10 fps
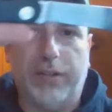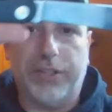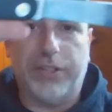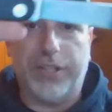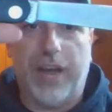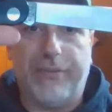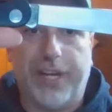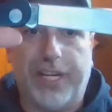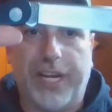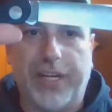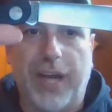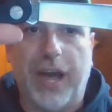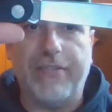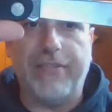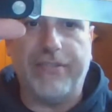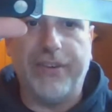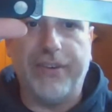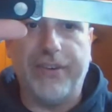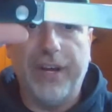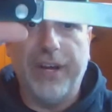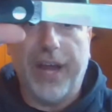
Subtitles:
sailor's knife, a rigging knife.